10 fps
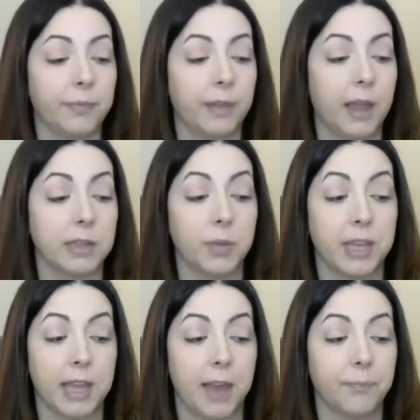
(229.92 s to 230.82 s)
as we
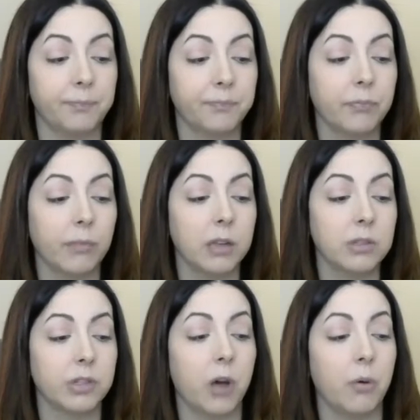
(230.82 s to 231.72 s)
can.
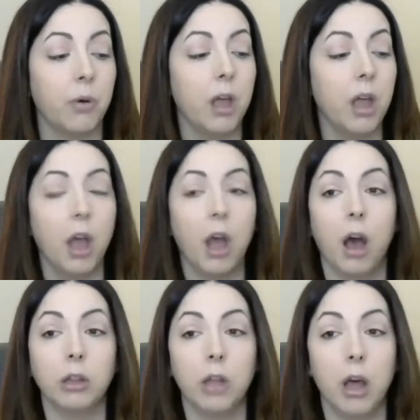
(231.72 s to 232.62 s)
So
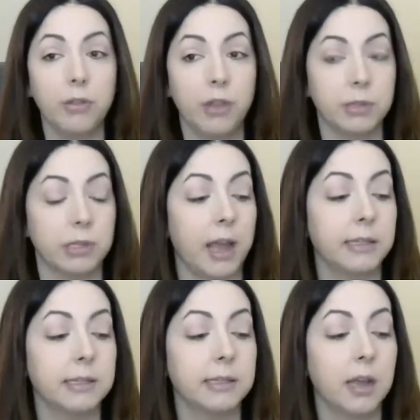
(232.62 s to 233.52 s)
along those
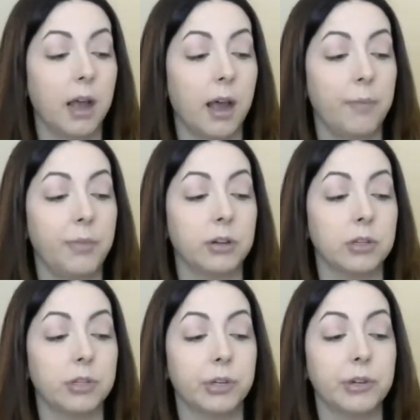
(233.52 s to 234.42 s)
lines, there are
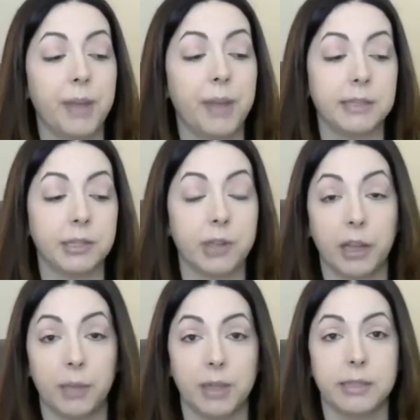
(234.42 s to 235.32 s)
certain basic
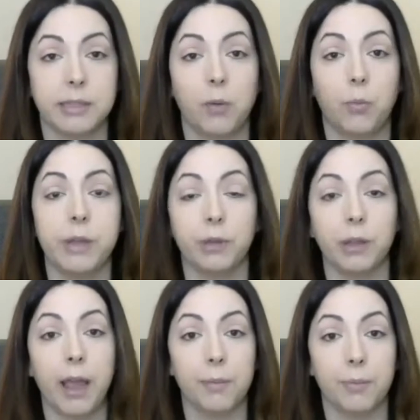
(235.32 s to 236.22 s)
documents that we
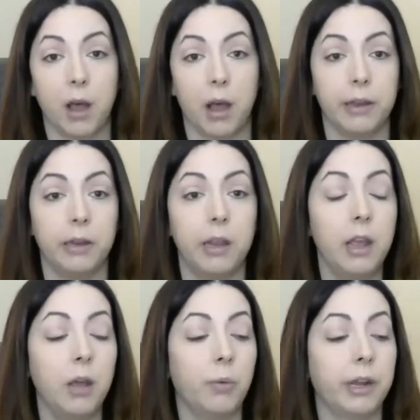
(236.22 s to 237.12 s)
rely upon
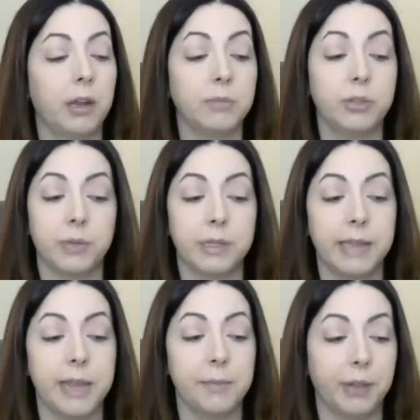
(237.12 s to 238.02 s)
when it comes to
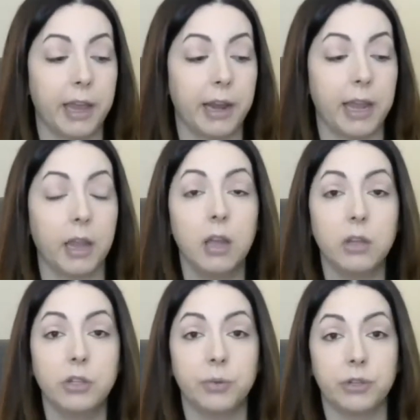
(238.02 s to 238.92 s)
estate planning
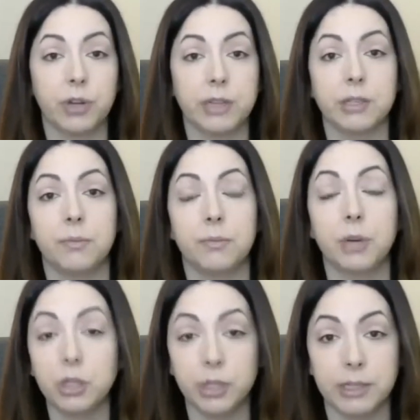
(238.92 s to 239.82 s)
to address an
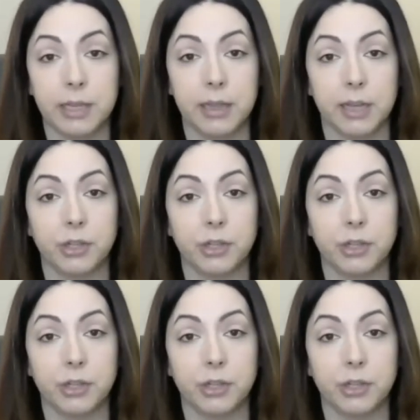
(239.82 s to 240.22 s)
emergency that should